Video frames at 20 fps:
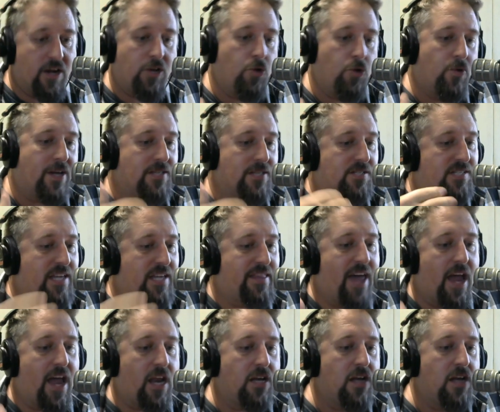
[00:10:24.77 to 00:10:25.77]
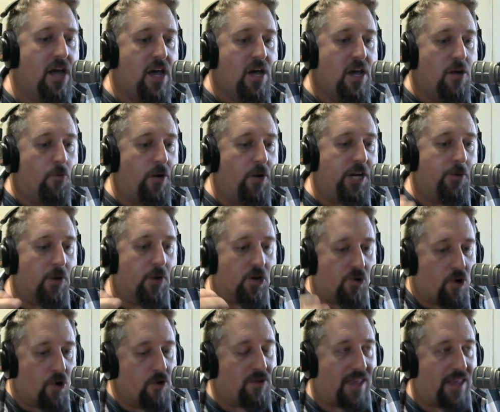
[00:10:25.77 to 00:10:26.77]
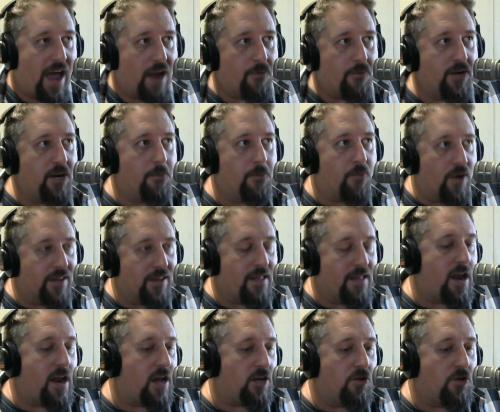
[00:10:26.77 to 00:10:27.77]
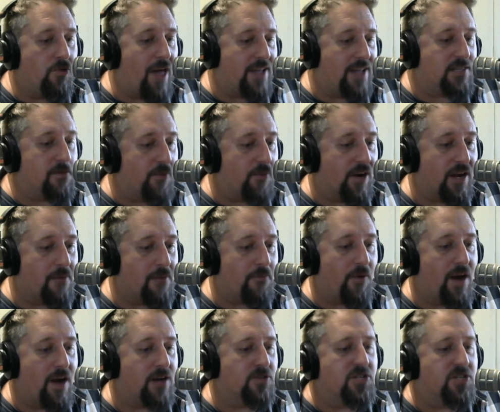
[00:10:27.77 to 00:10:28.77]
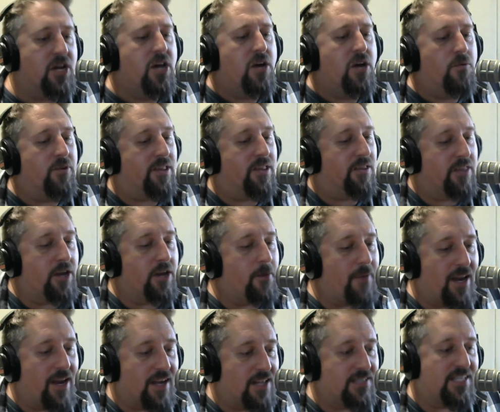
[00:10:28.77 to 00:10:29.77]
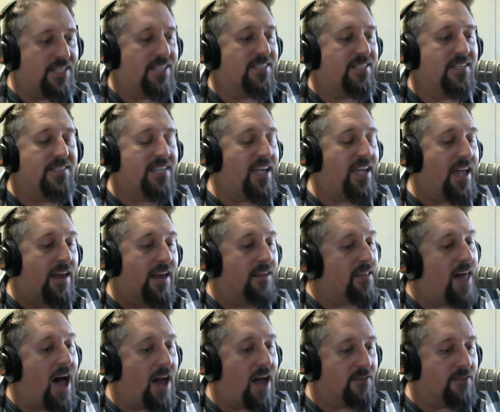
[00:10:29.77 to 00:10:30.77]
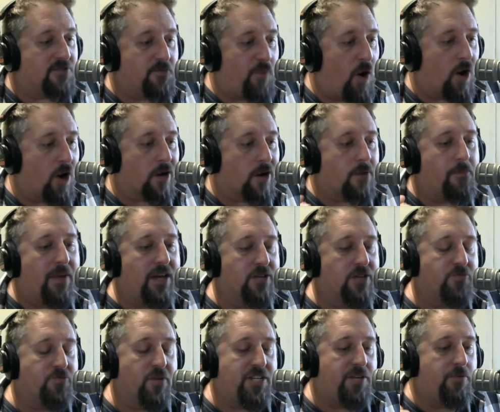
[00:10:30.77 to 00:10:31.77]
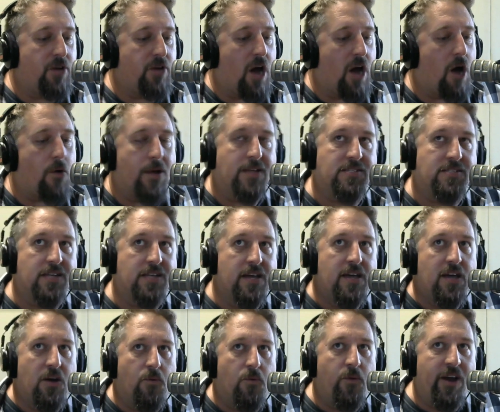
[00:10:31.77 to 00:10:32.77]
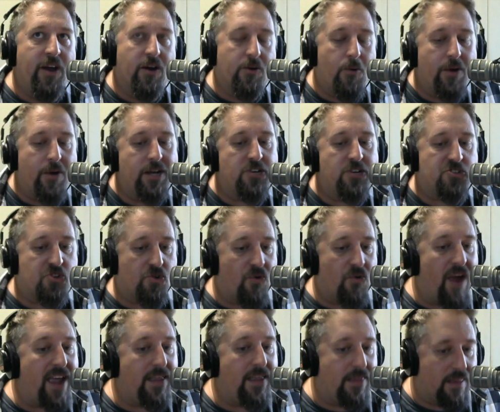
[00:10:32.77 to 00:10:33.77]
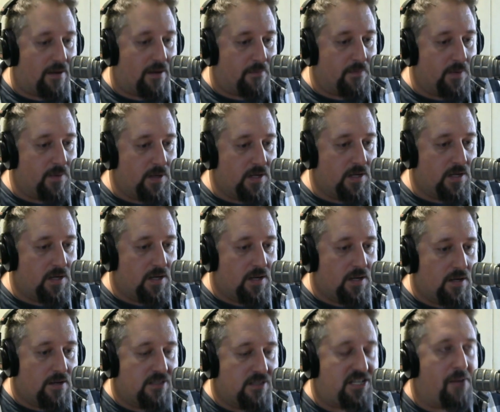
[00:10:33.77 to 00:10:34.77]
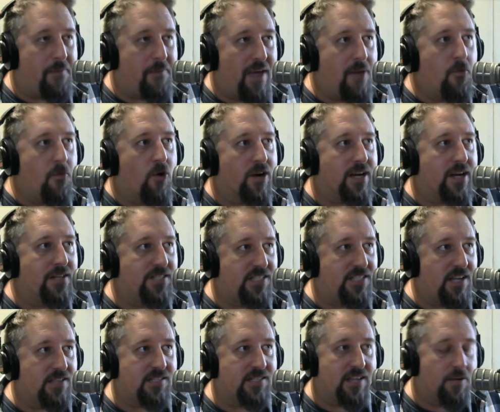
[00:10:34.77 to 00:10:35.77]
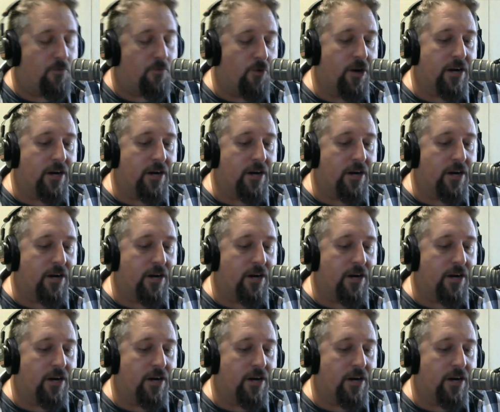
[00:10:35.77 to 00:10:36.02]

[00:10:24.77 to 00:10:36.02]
And you can see that. And when you recruit that and when you bring that in, you like to bring in players with a little bit of consistency and a lot of spark, because what you know is we are going to train them to be more consistent.